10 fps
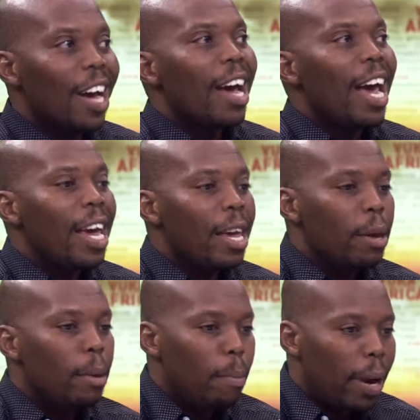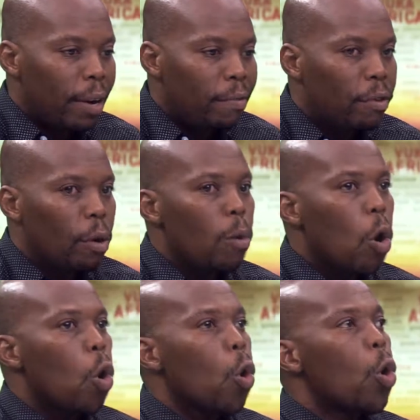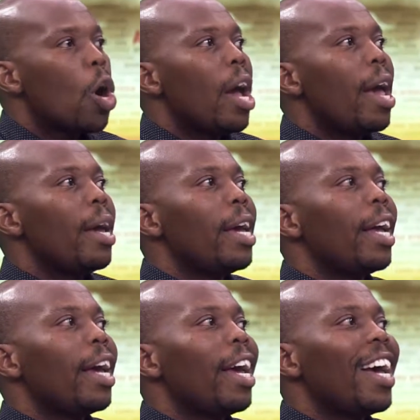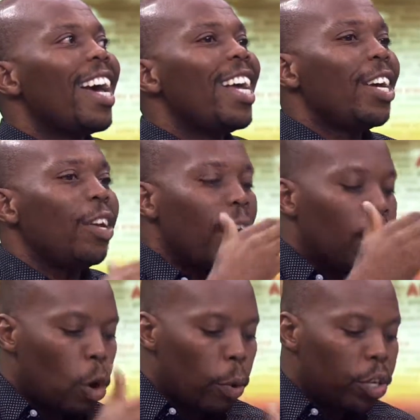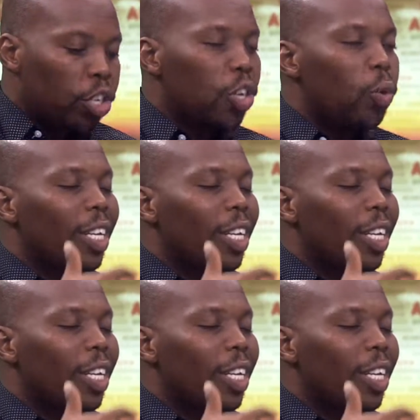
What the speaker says: a platform or a continuous